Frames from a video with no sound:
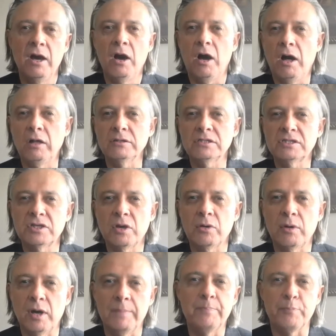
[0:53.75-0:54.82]

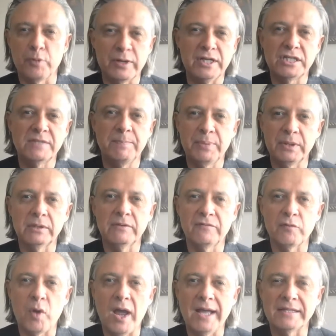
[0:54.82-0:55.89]
Also, a British Bill
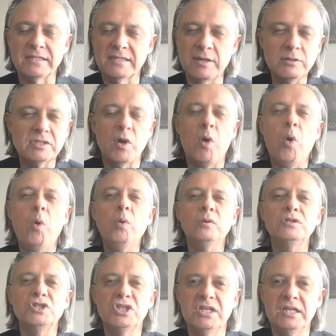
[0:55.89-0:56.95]
of Rights. There's a whole
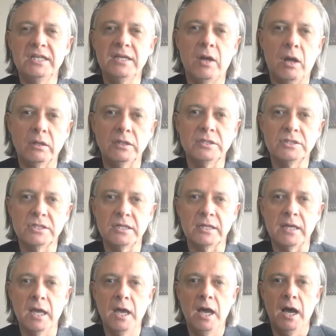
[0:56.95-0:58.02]

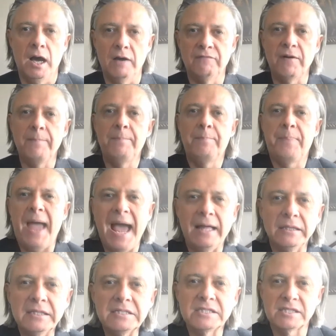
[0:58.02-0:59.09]
genealogy of a
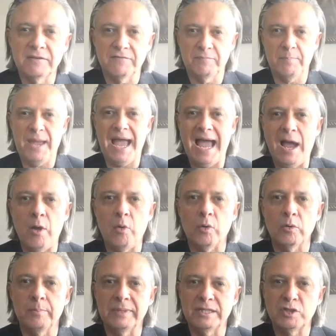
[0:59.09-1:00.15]
balance of
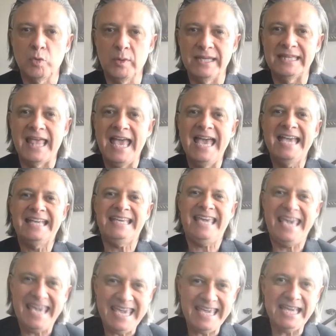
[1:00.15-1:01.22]
power between
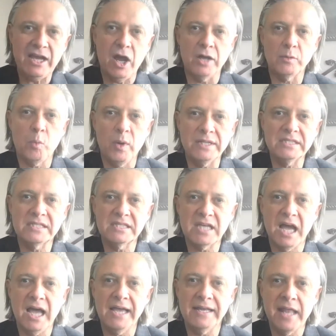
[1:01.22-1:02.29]
king on one
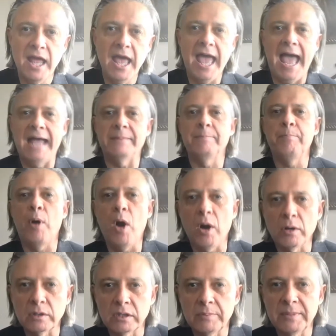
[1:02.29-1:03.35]
side and
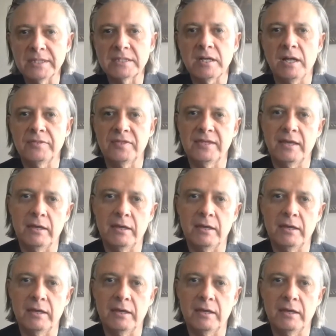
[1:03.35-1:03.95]
parliament on the